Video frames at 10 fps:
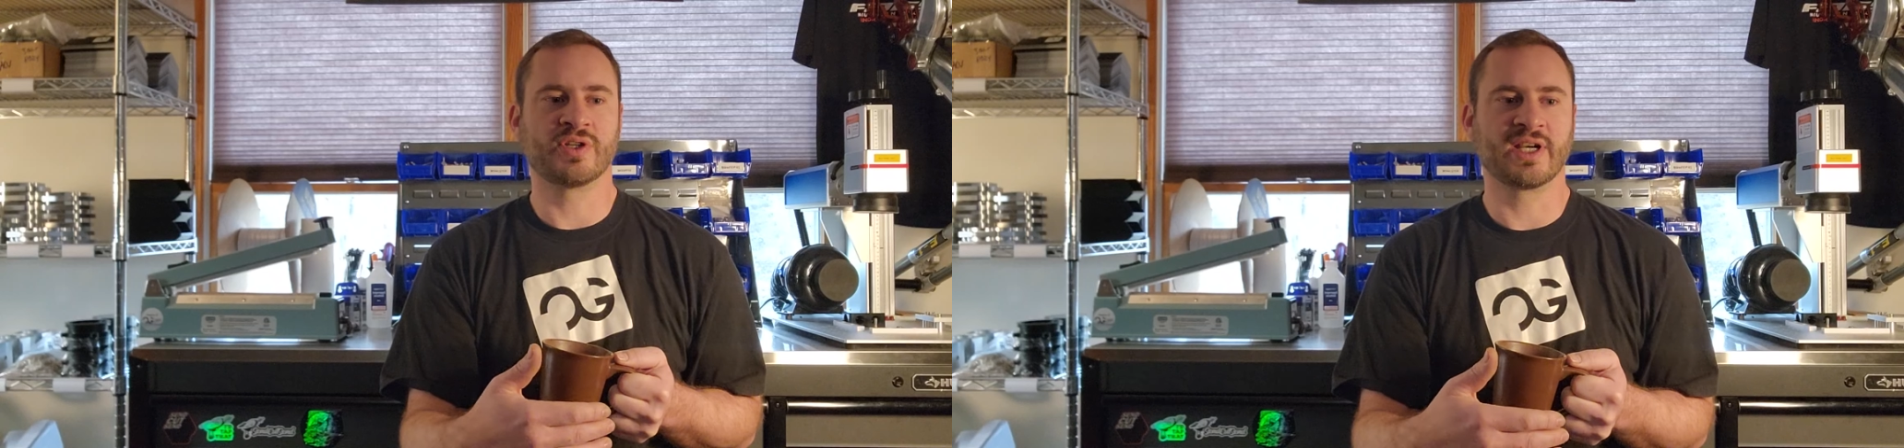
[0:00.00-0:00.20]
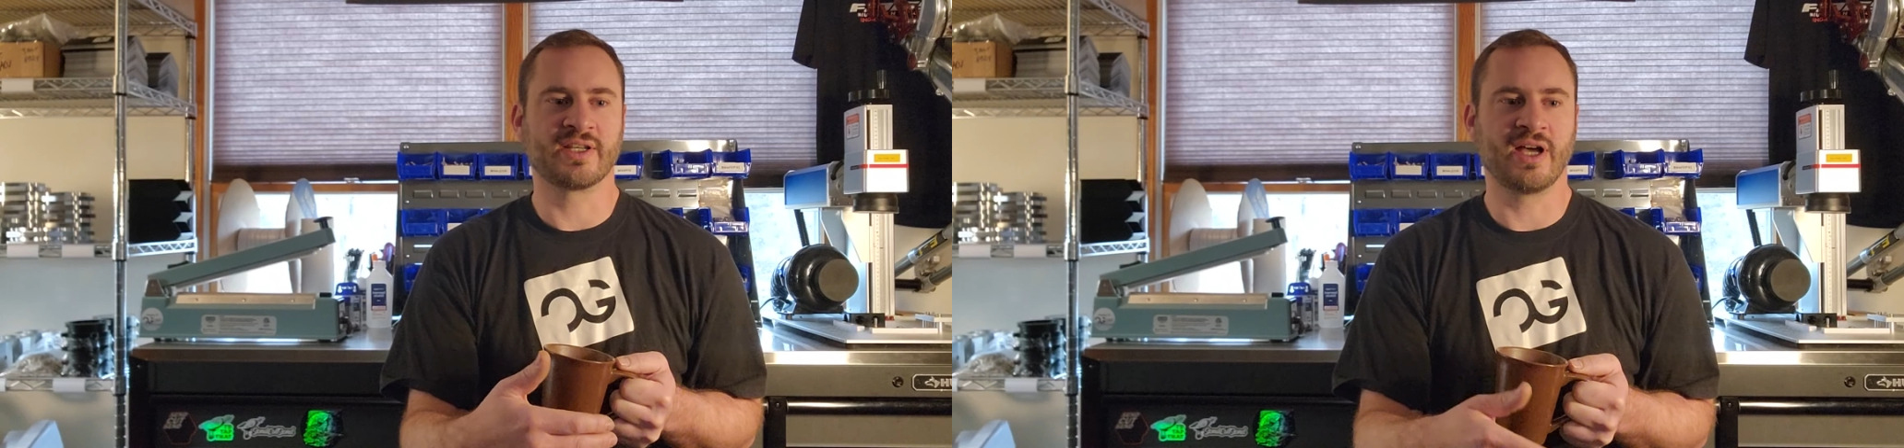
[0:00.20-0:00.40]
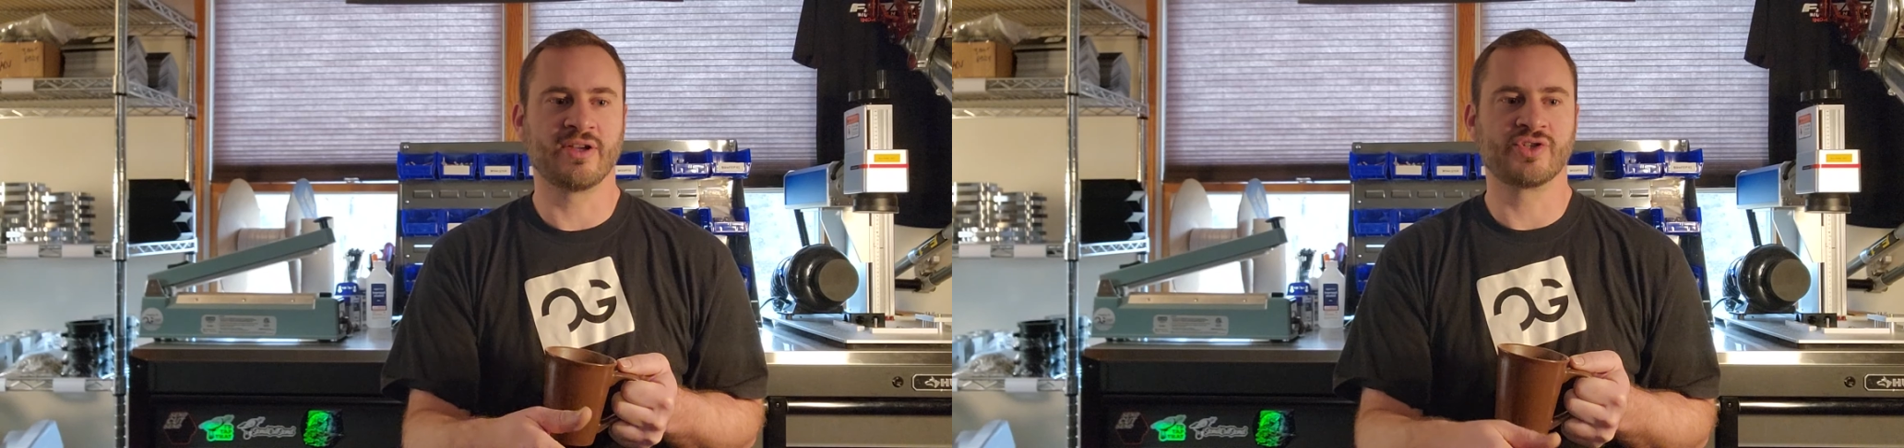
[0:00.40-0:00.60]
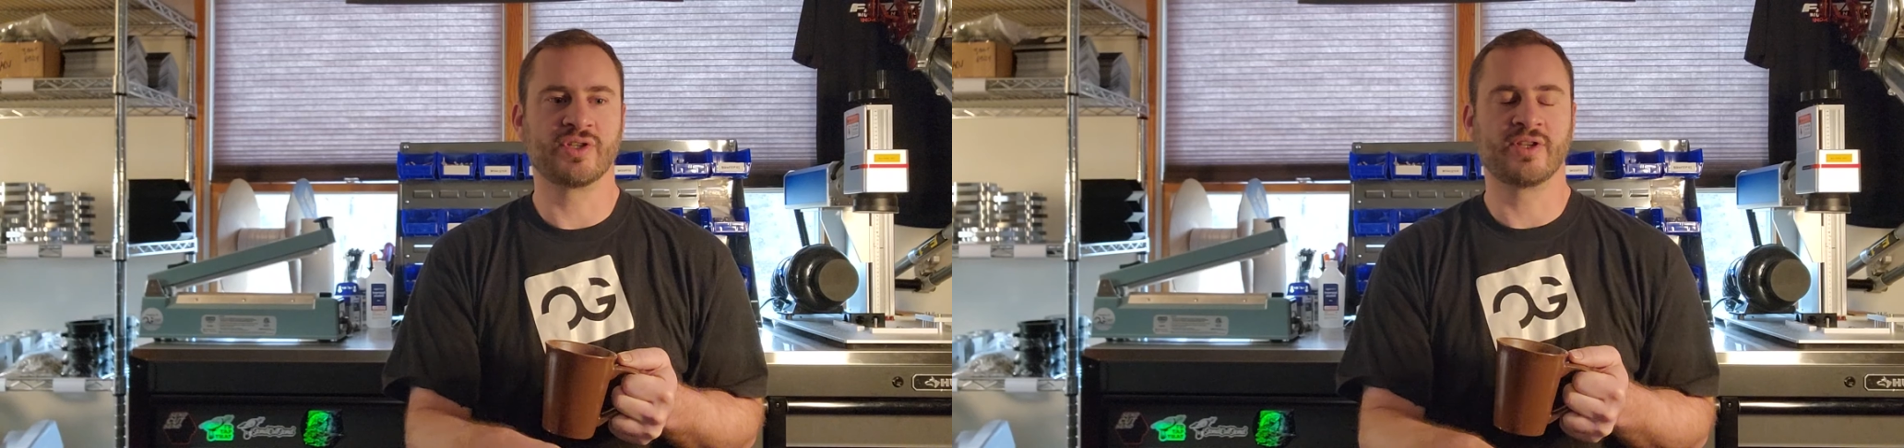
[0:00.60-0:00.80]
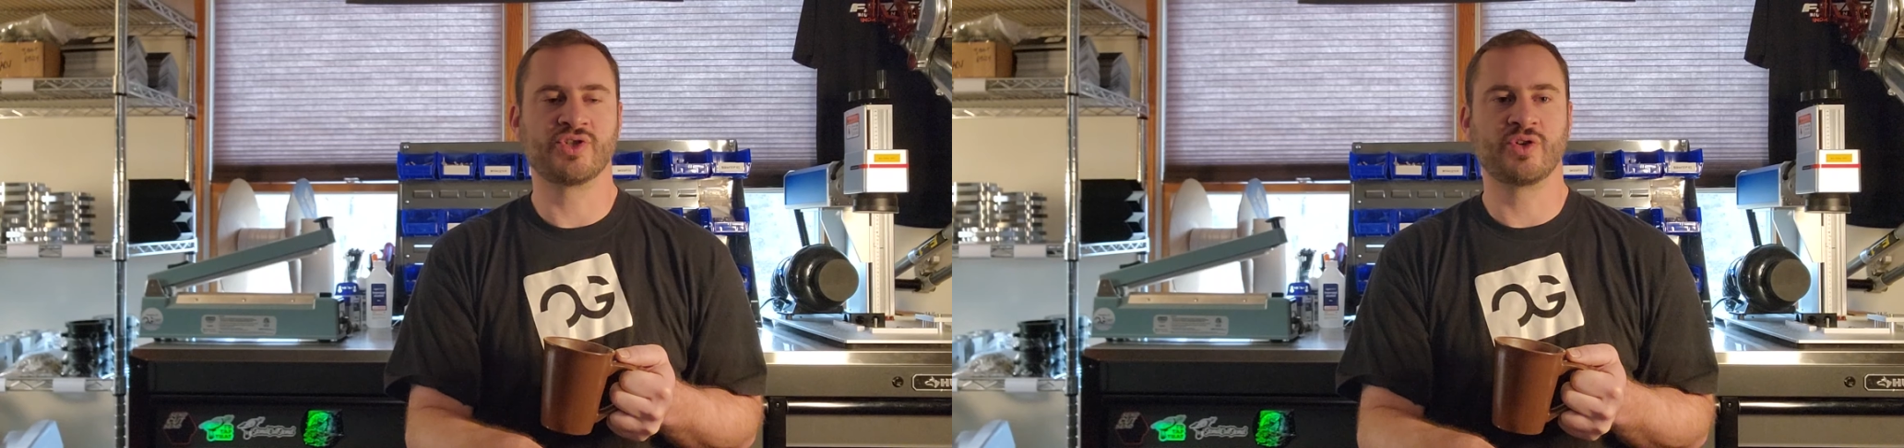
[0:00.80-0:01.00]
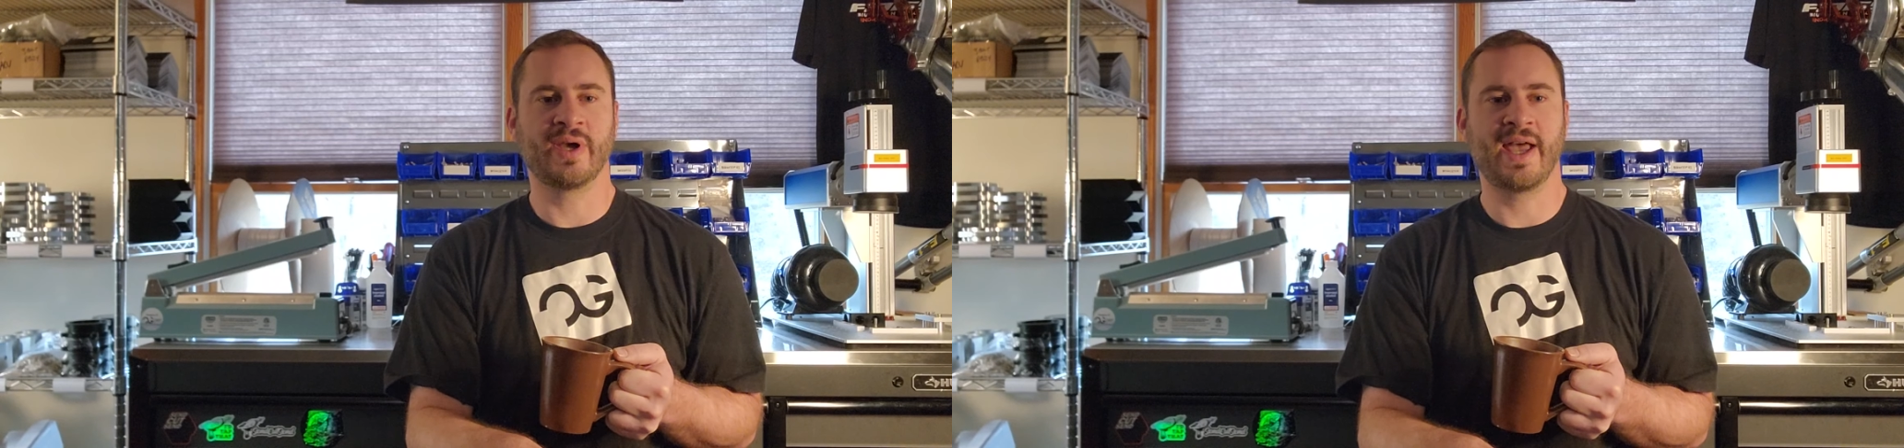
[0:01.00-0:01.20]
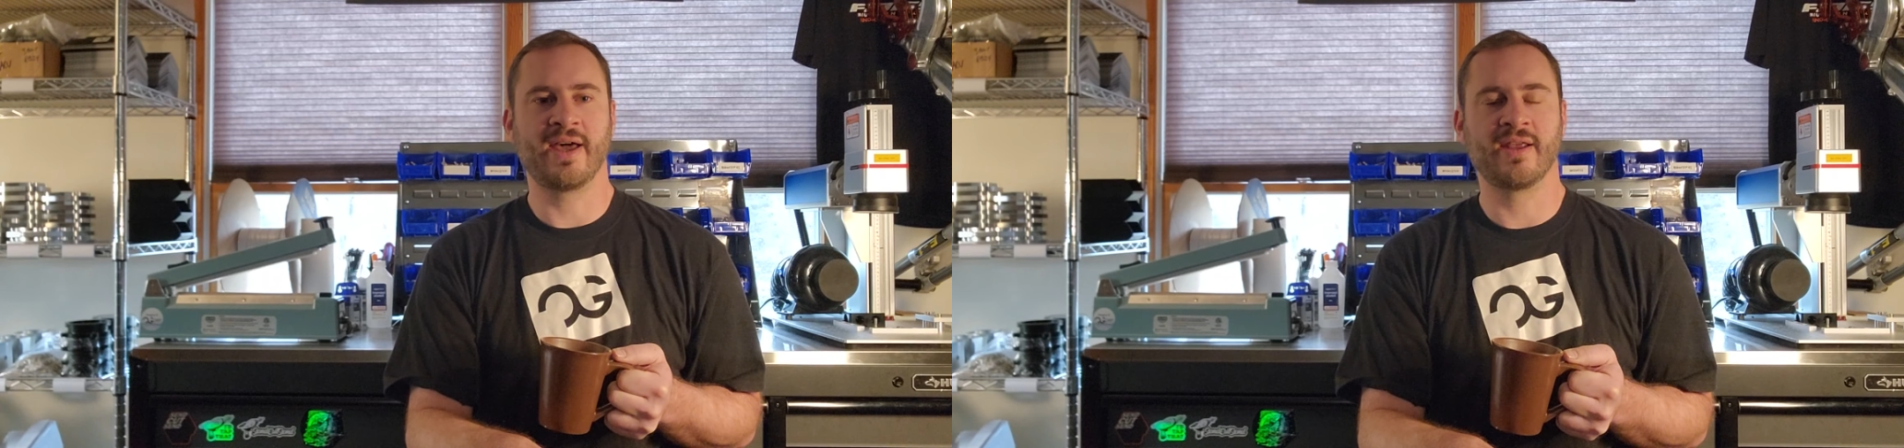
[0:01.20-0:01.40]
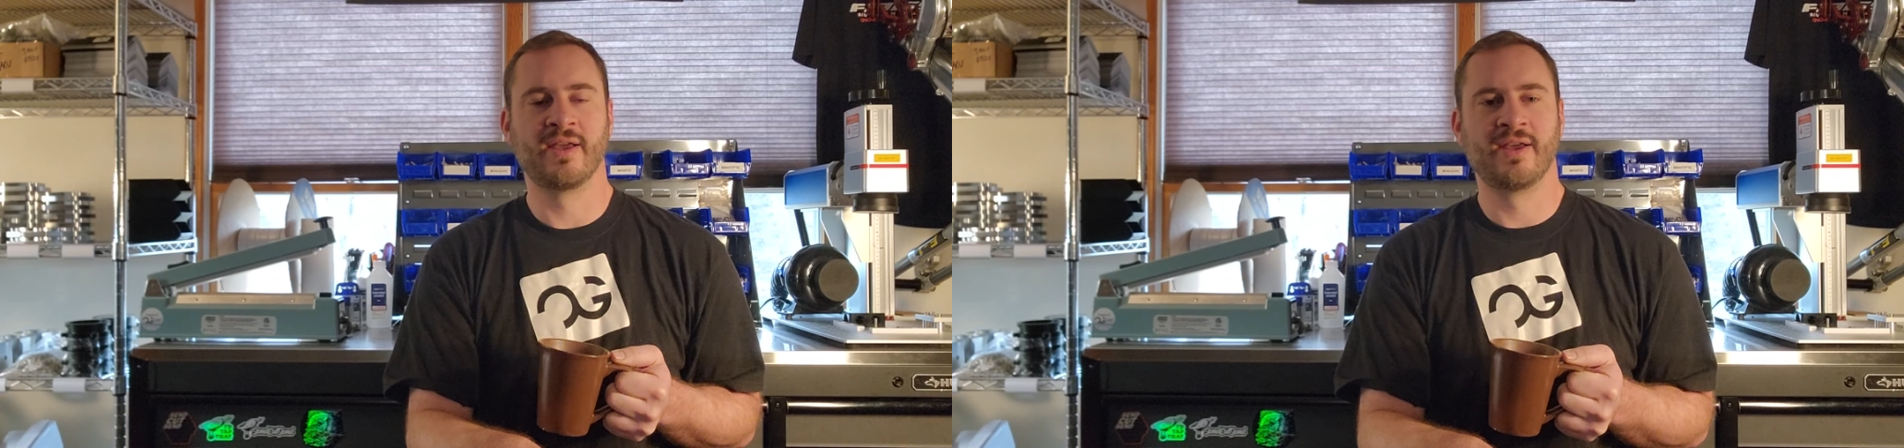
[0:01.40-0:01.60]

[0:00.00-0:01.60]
technology that you add,